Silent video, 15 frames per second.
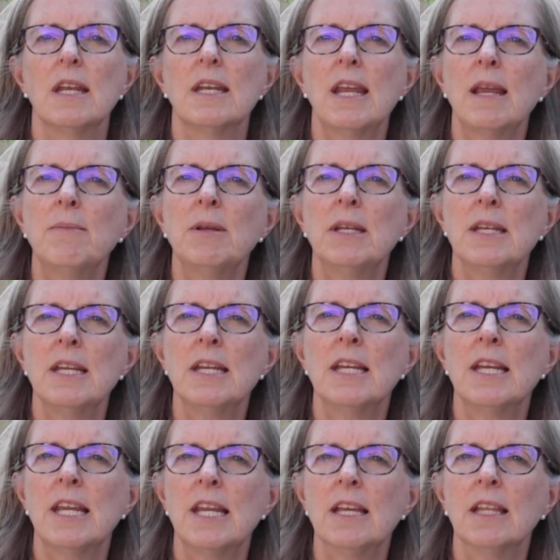Naaman
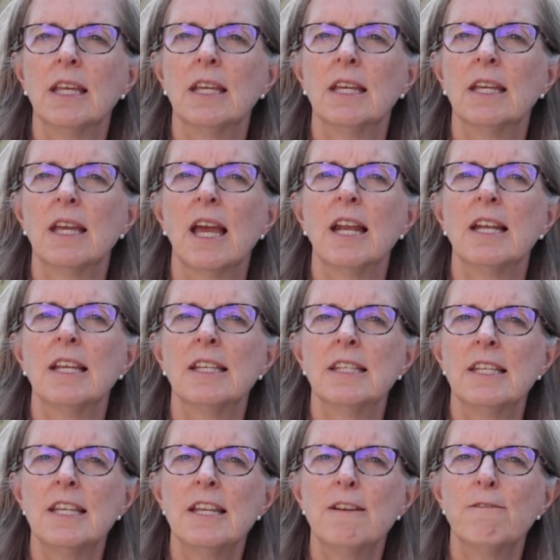needed healing, and
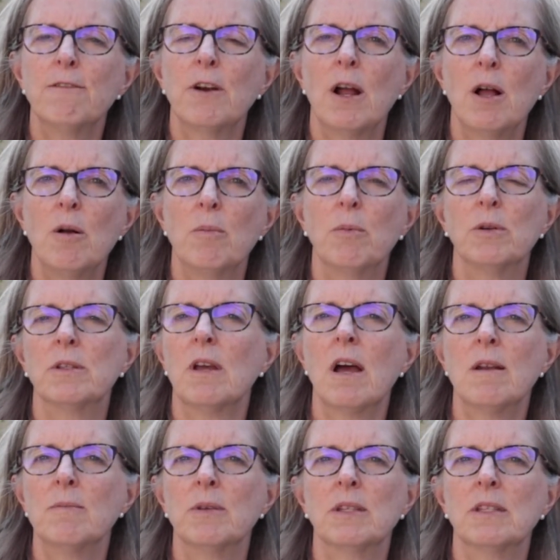his need for help was
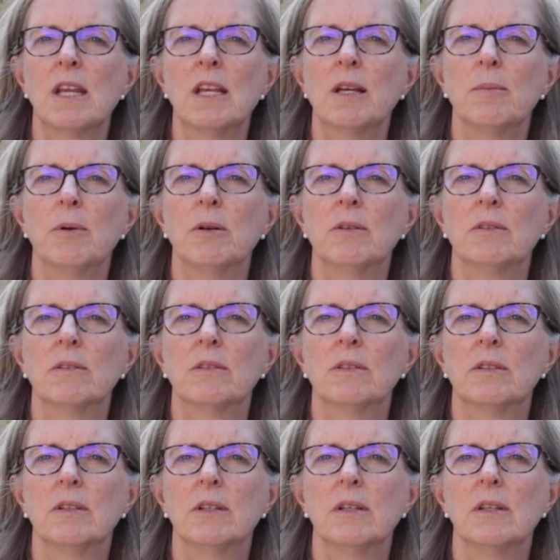unmistakable.
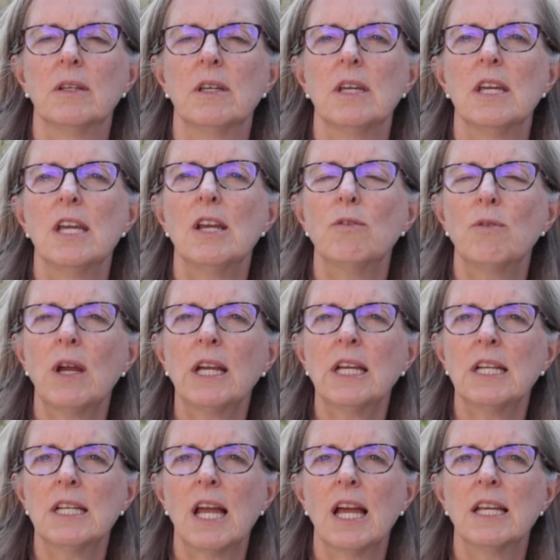He
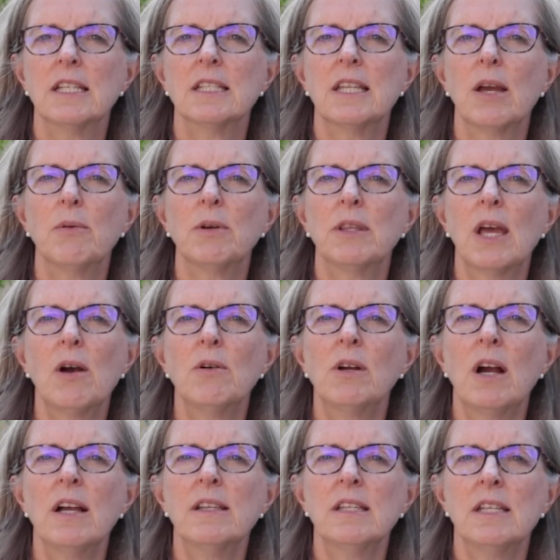recognized that without
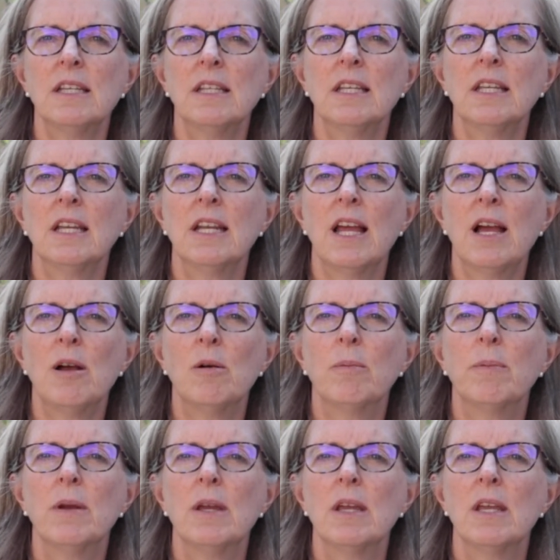God's healing and help,
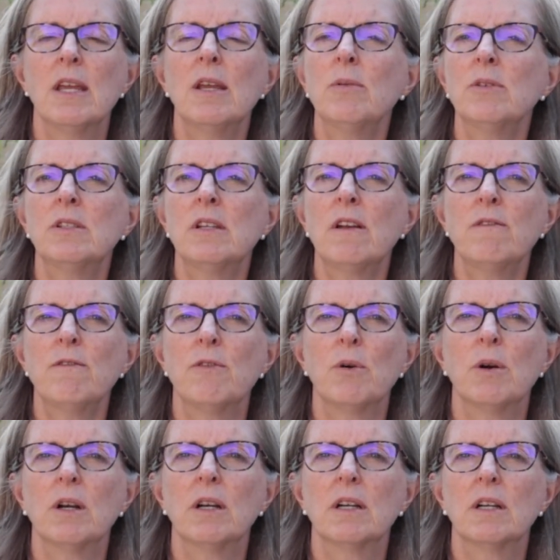he was done
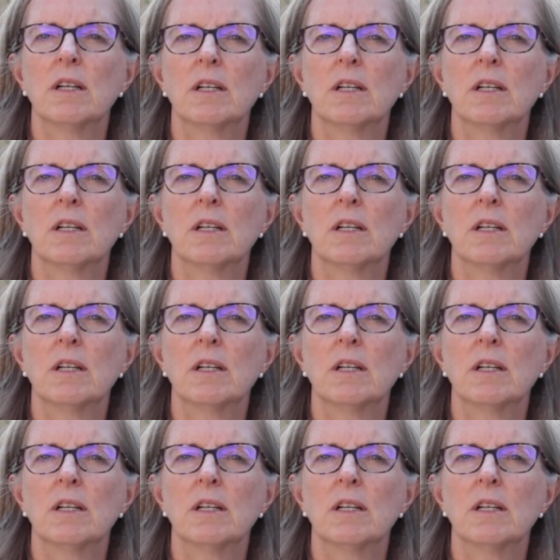for.